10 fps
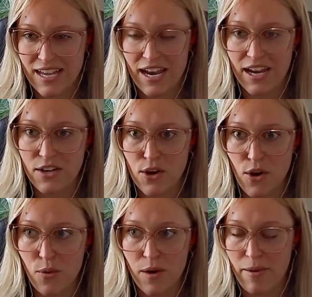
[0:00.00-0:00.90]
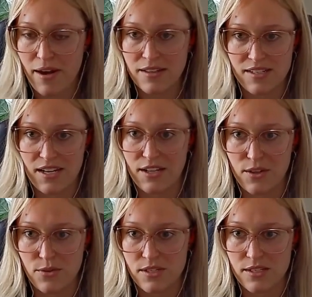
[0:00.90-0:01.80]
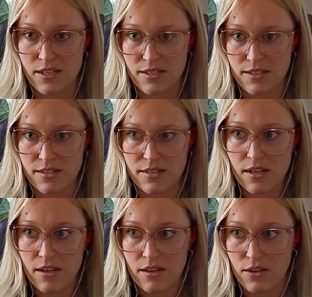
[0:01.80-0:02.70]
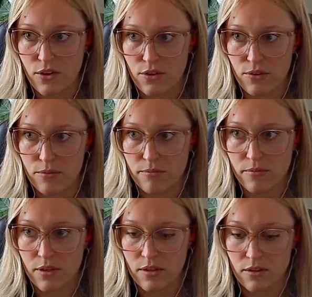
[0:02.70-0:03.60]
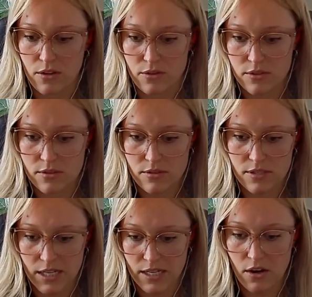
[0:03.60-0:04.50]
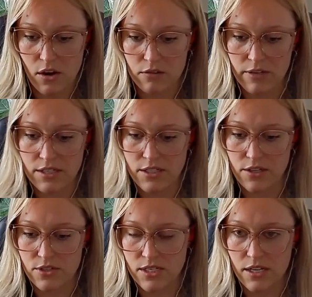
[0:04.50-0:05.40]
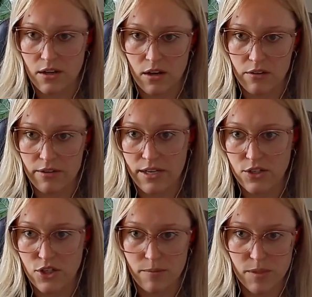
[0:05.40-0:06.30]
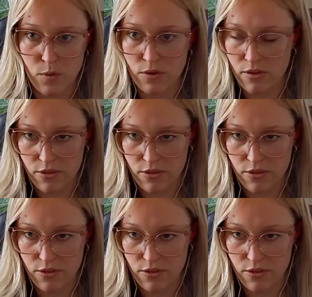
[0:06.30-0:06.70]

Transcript: And I know what a POTS diagnosis is. It's your sitting heart rate to your standing heart rate jumps more than